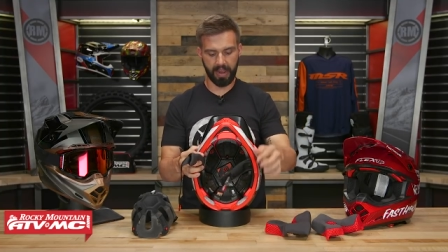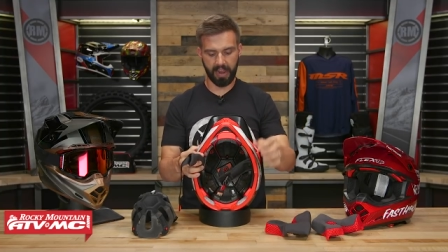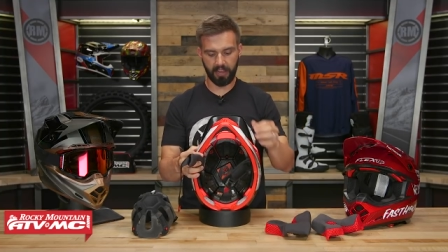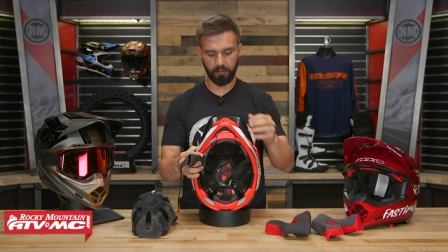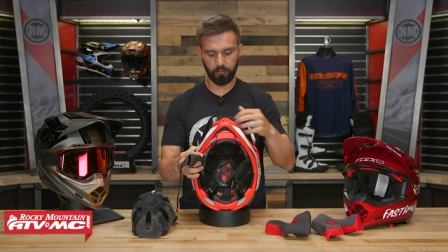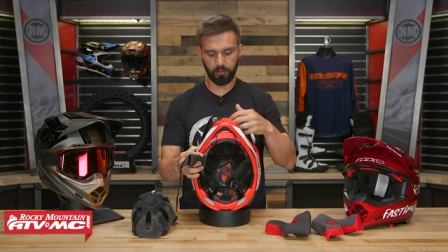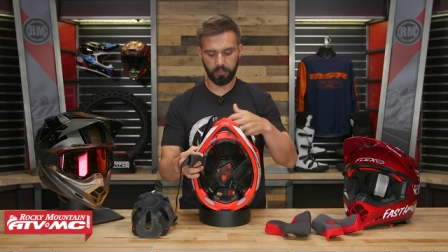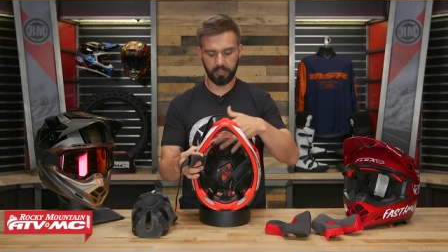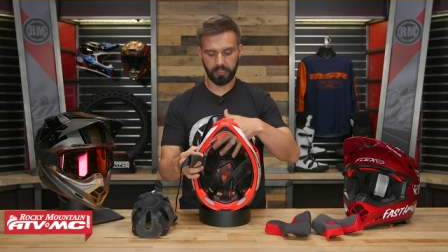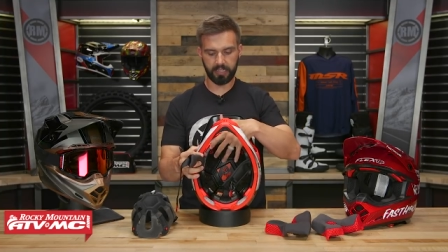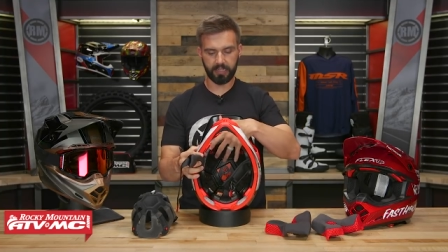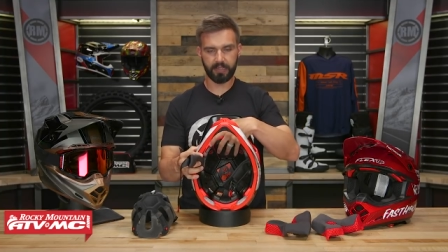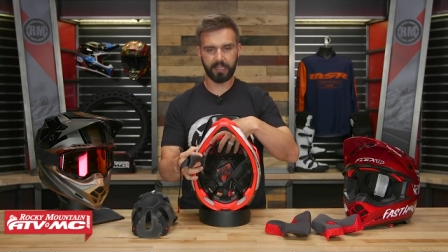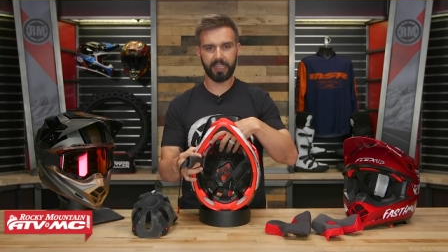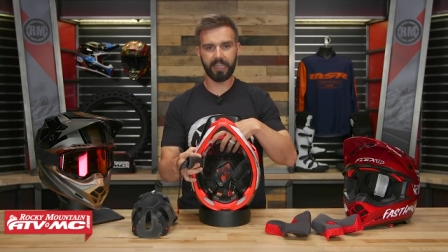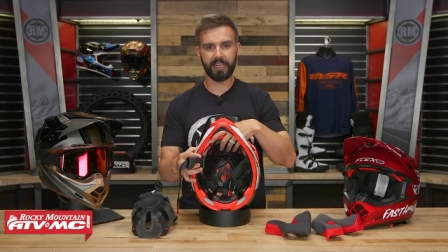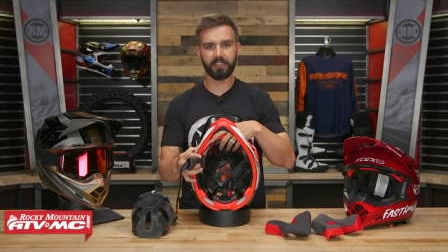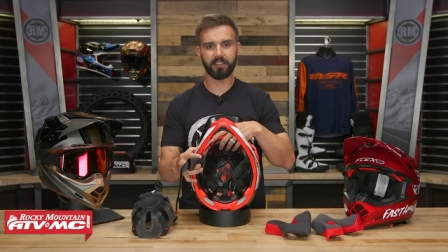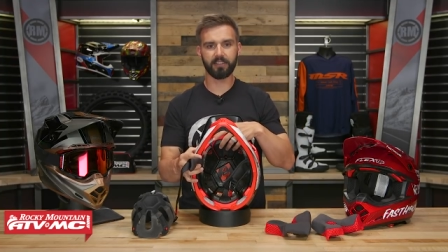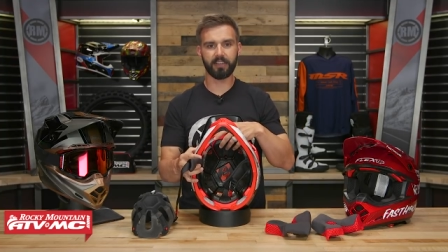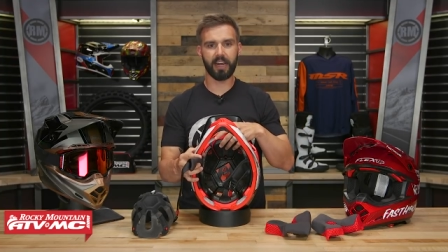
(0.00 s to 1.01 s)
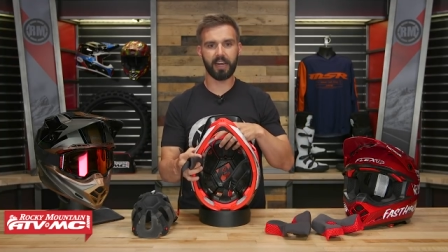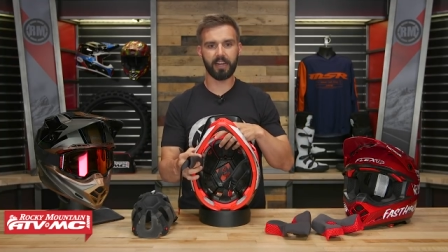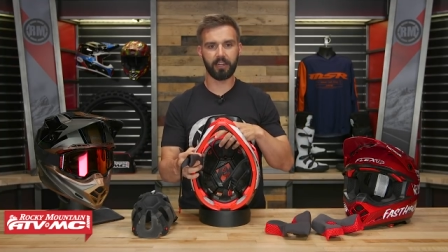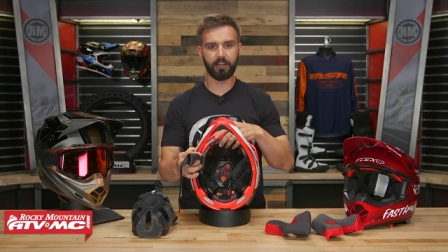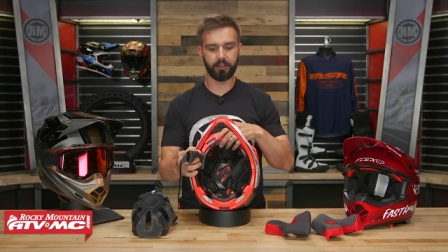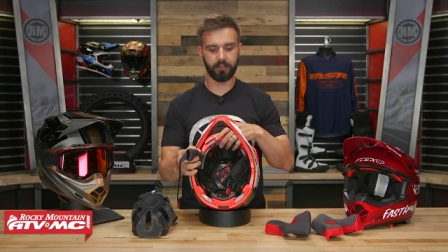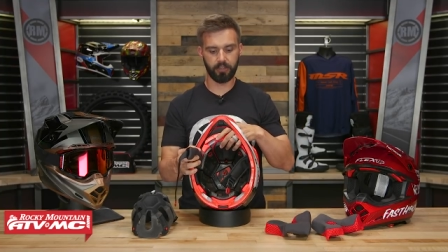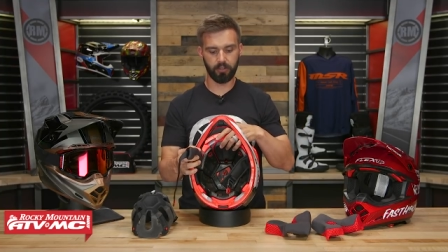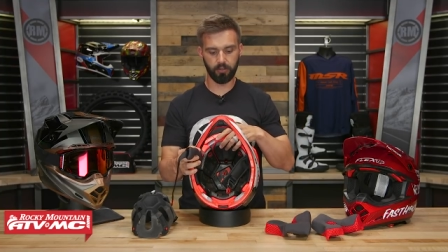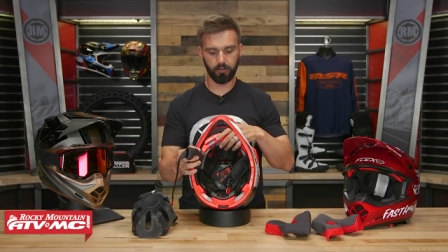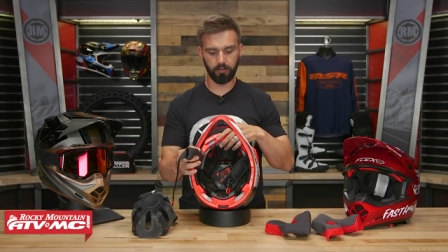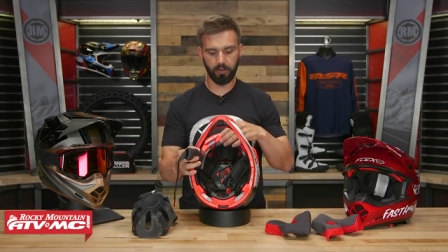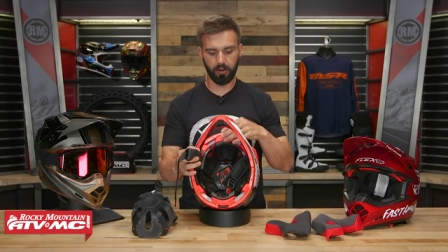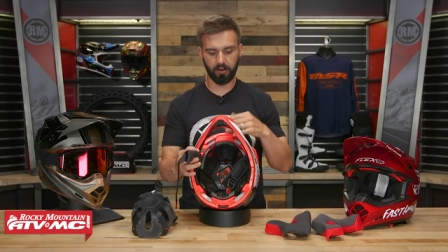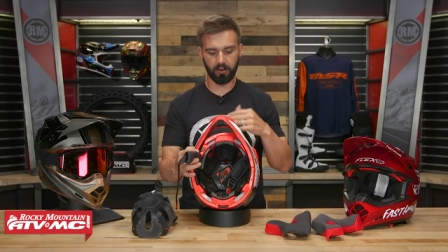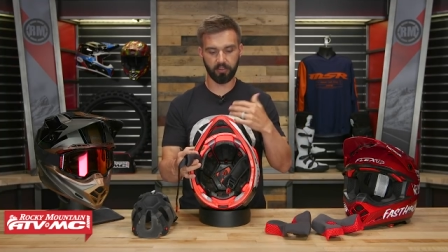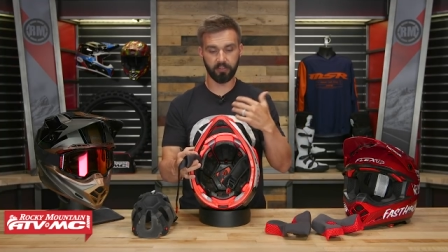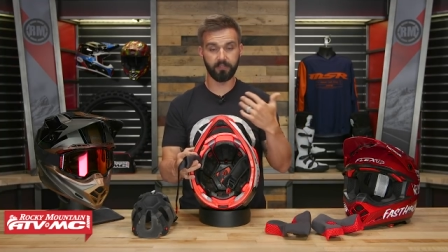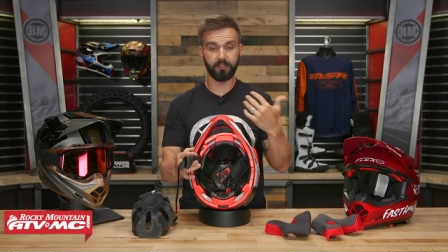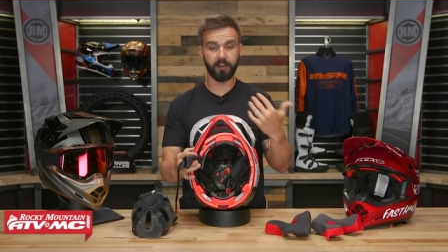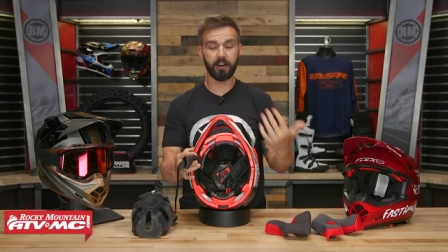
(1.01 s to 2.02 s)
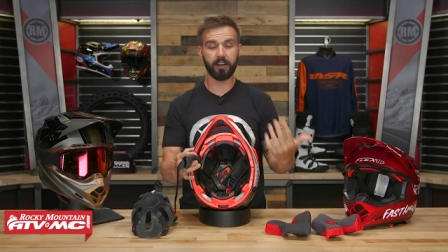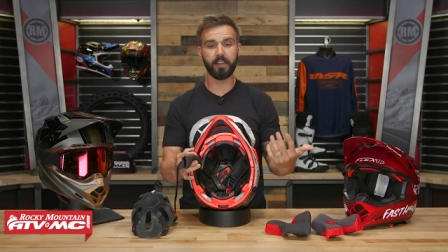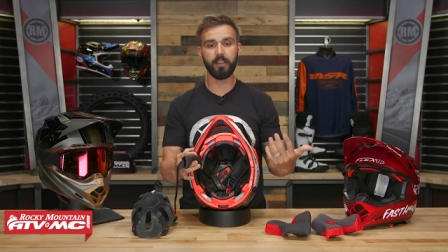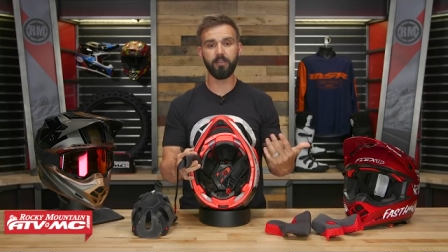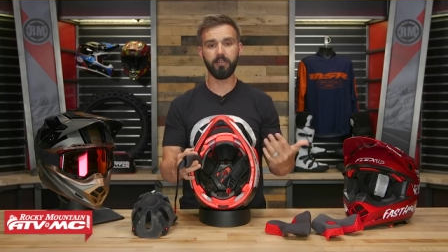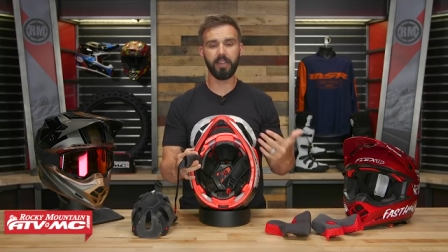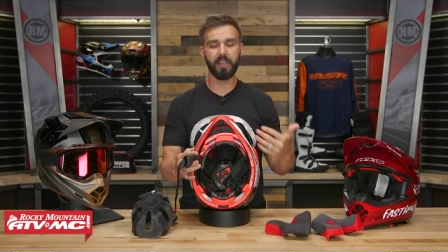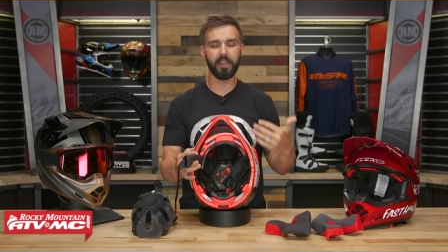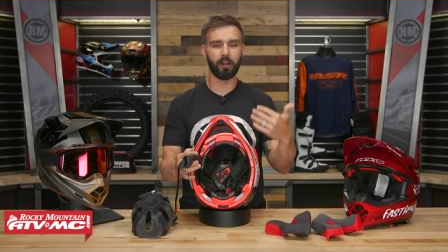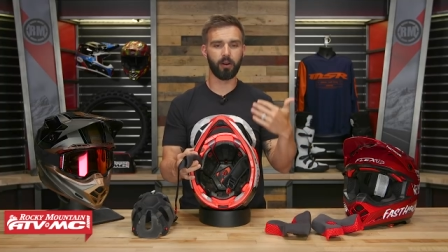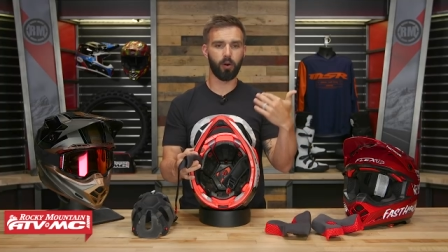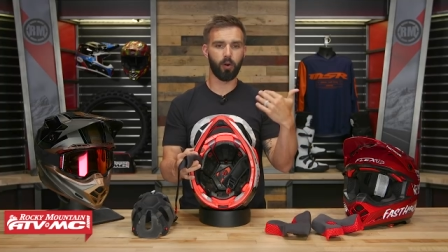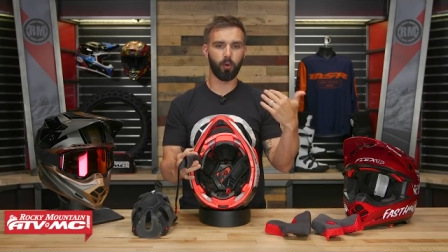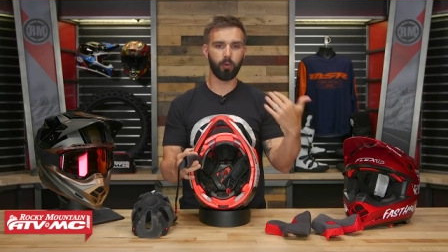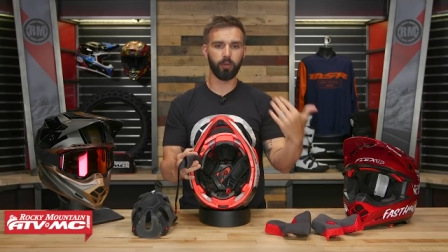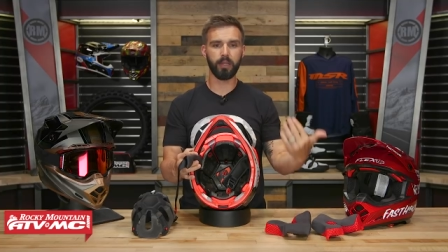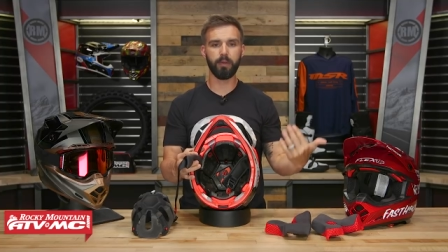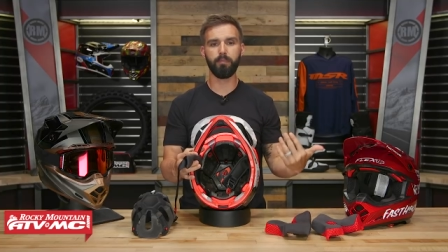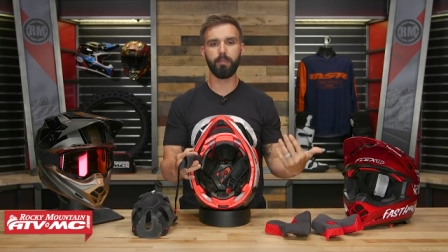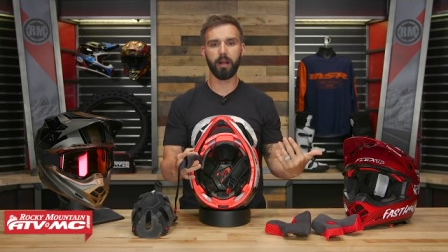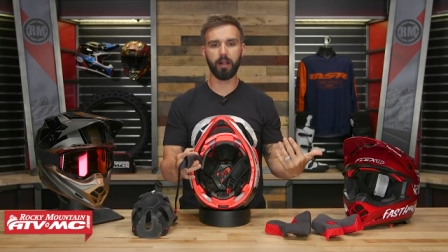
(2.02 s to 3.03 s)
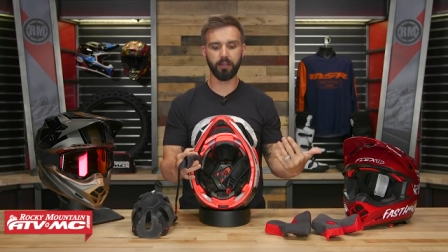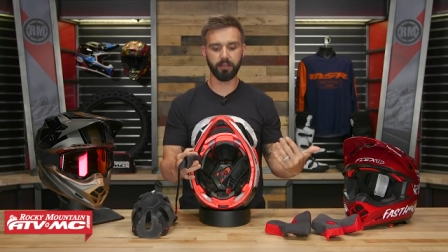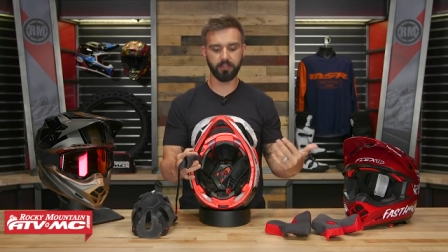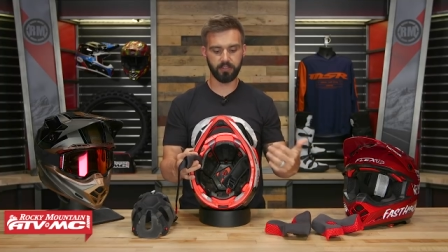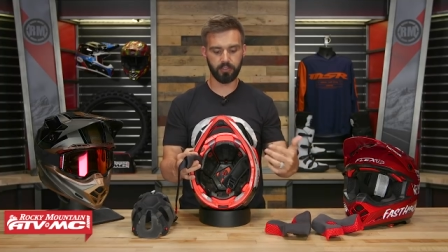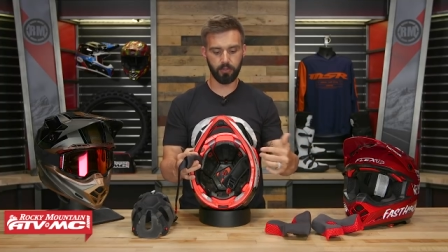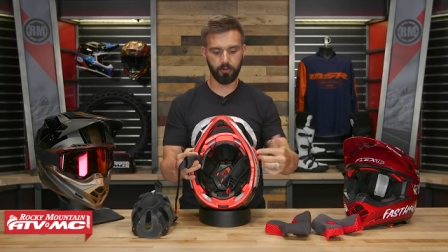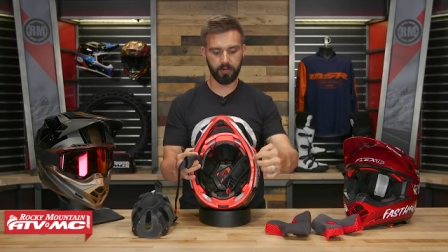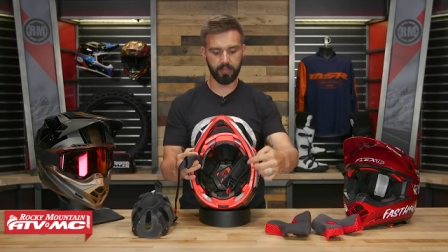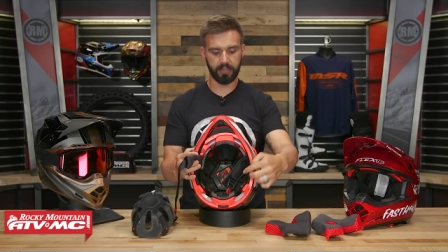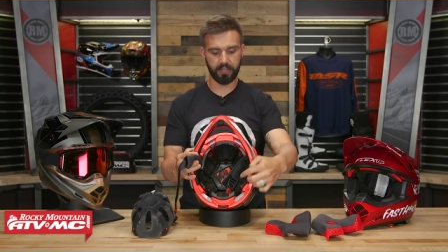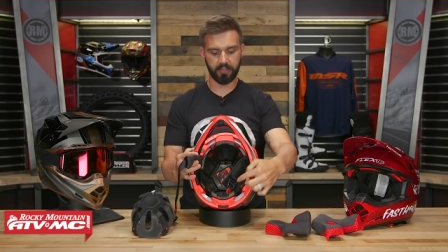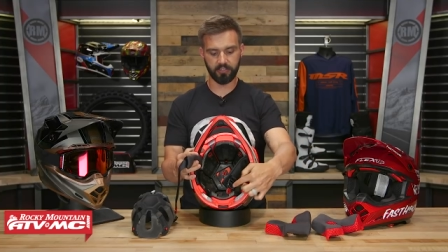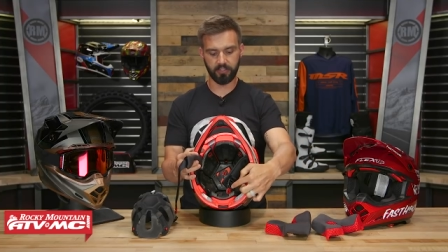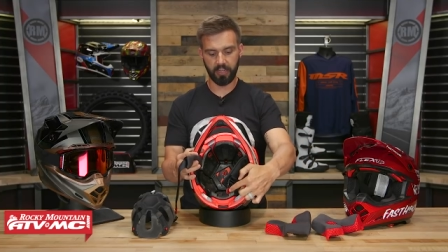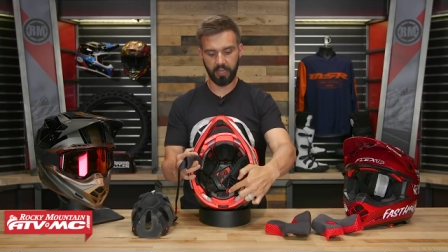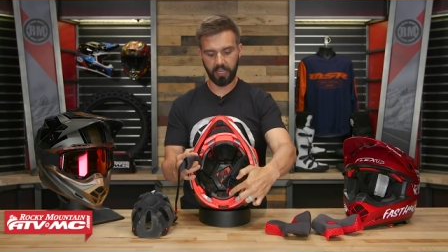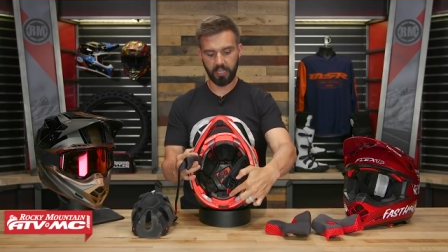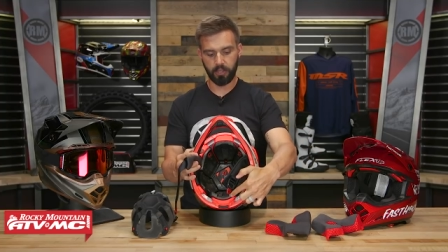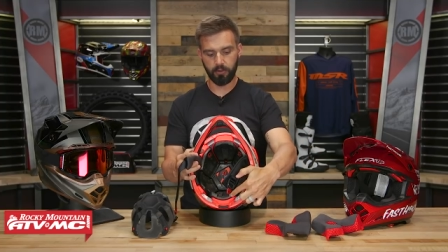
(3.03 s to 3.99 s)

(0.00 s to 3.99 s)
As we look at the inside here, you'll notice very unique. Only Bella's doing this.